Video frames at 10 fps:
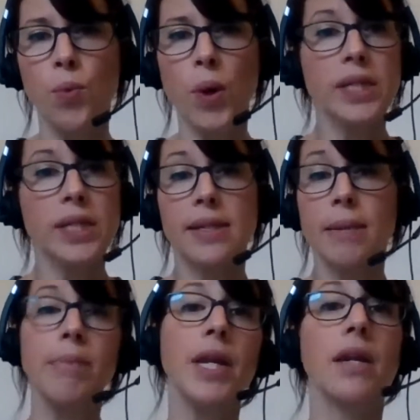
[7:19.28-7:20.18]
What does
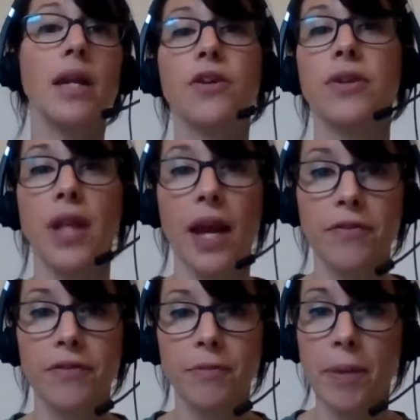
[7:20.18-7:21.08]
it mean in your
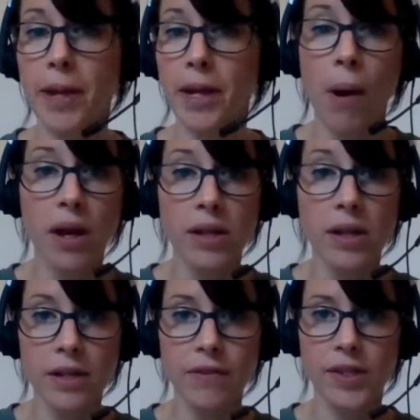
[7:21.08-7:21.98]
life? Maybe in a
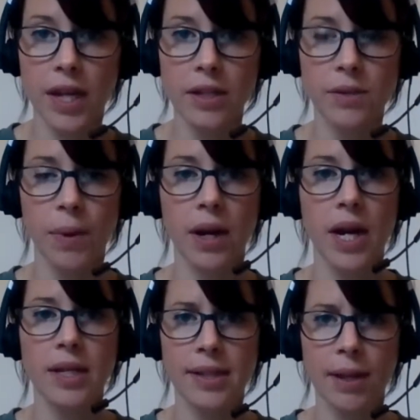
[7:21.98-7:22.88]
positive sense where
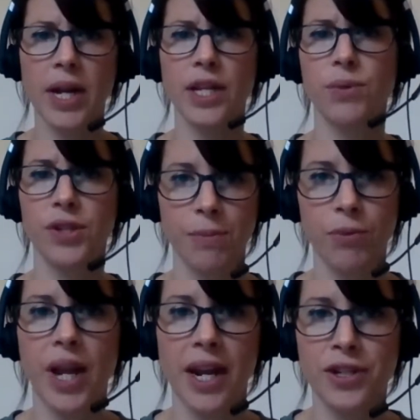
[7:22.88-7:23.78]
someone has
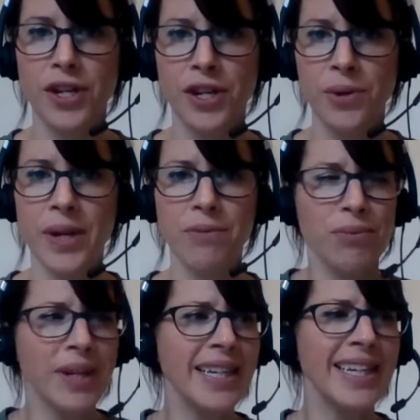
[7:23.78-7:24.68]
reciprocated to you and it
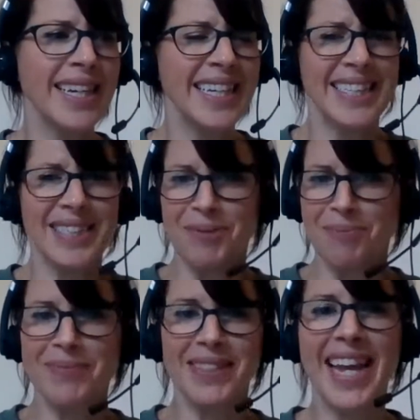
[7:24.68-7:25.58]
really
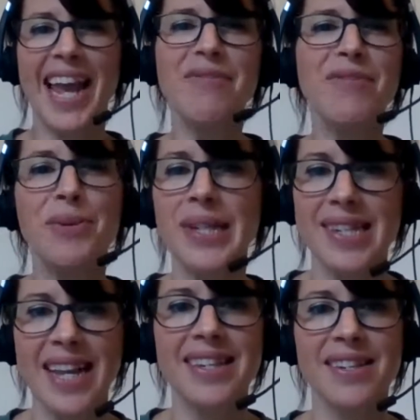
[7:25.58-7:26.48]
gave you a
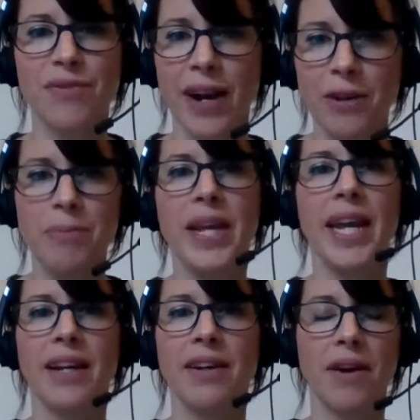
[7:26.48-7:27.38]
sense of
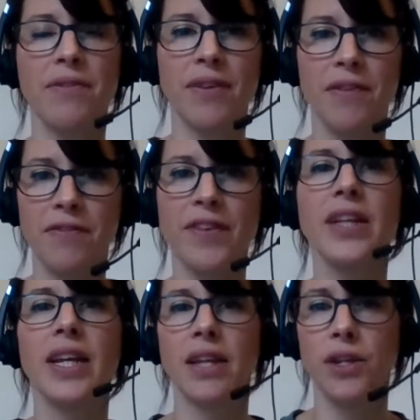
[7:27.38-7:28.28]
well-being, of a
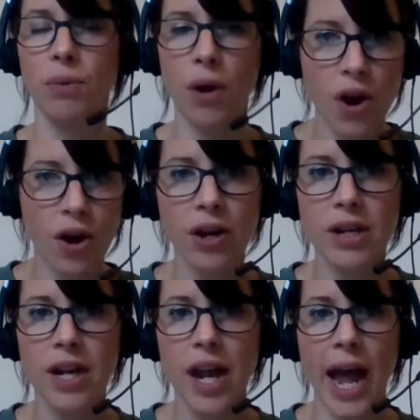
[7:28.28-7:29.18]
feeling that you were
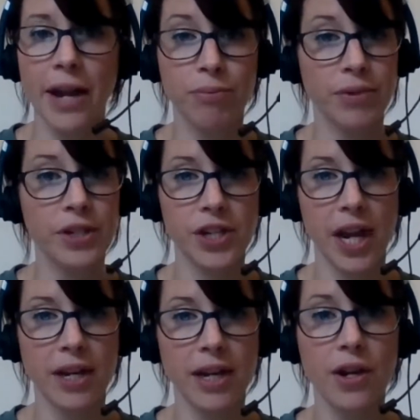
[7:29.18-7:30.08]
heard and
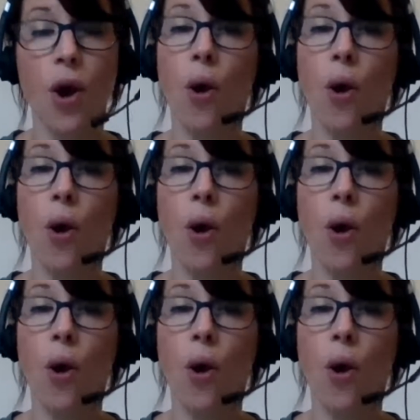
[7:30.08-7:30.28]
appreciated,